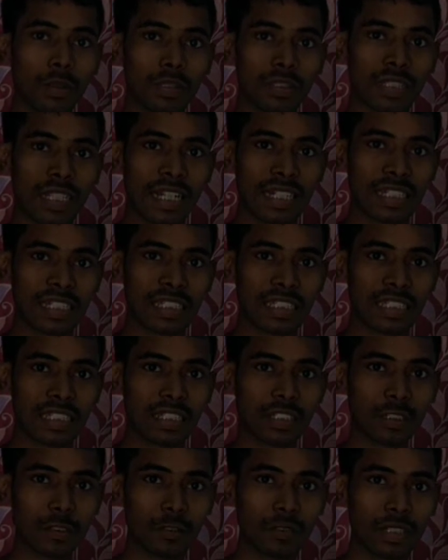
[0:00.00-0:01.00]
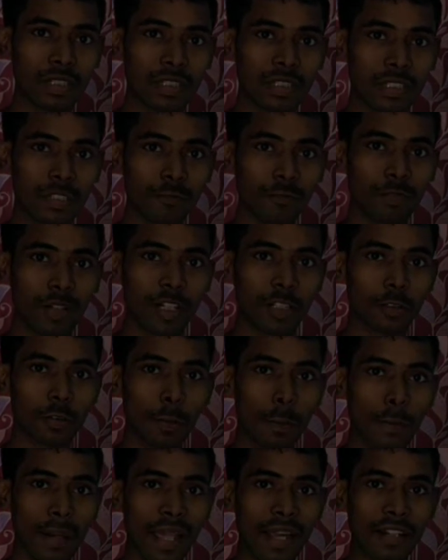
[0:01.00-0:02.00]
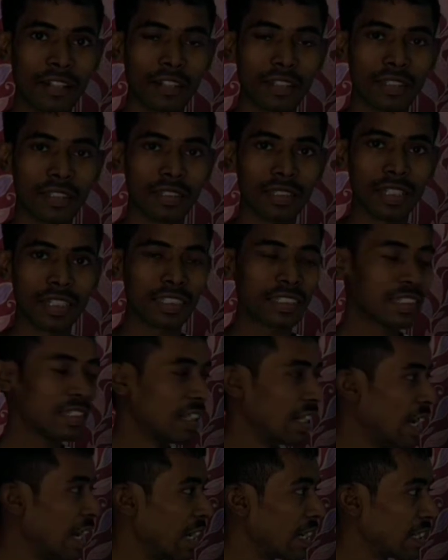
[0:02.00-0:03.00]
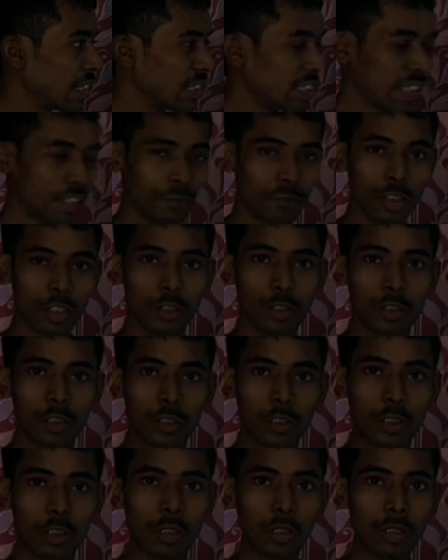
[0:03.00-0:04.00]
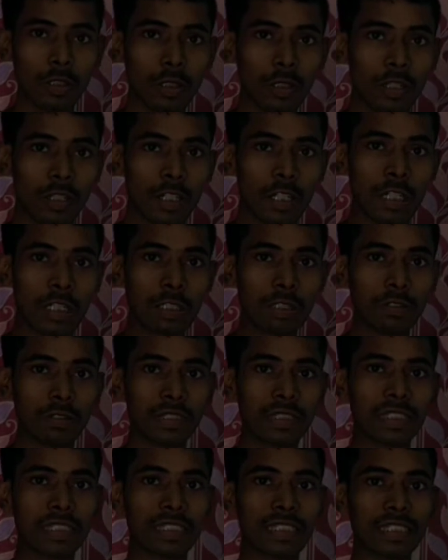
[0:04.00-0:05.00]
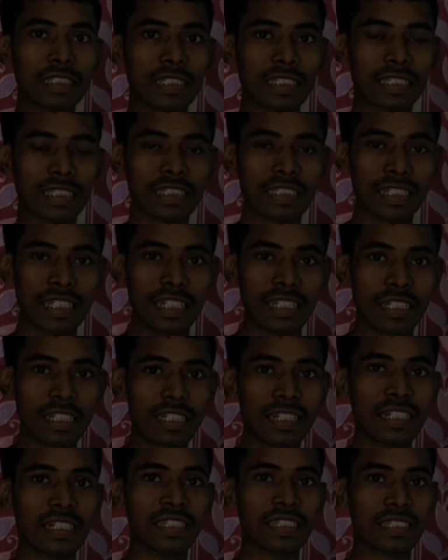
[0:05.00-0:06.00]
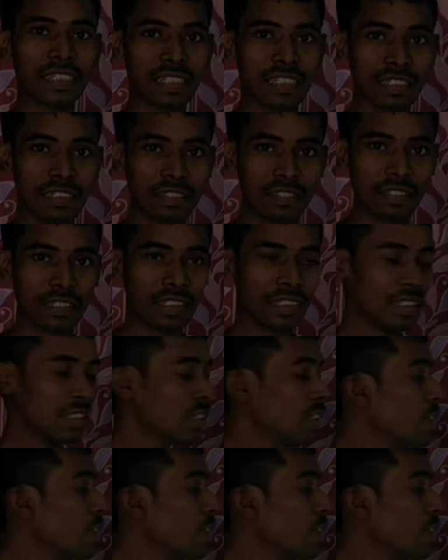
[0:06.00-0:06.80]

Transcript: that is, you can say, phytoplankton, that is the algae, they were also doing the synthesis and releasing, okay.